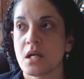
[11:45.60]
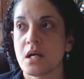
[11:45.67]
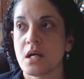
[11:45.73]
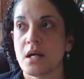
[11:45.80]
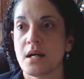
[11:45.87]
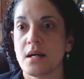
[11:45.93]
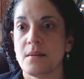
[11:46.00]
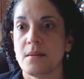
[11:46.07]

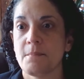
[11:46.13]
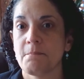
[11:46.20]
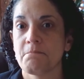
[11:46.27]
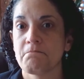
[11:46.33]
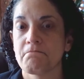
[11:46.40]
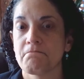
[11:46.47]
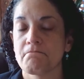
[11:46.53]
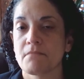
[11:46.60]

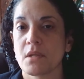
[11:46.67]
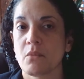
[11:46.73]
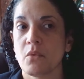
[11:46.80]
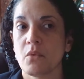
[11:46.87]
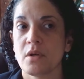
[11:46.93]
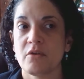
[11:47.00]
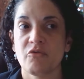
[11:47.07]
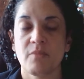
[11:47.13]

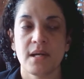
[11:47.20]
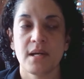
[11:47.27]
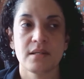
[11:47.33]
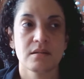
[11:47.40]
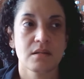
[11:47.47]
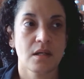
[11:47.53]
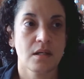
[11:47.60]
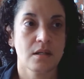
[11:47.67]
One of my
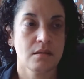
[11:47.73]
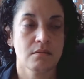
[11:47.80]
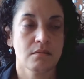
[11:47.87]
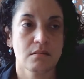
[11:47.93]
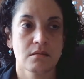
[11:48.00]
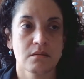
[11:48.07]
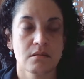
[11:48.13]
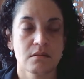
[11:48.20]

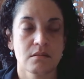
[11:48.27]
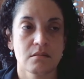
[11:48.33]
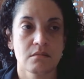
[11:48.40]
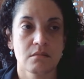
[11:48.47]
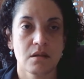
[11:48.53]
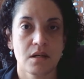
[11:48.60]
son's,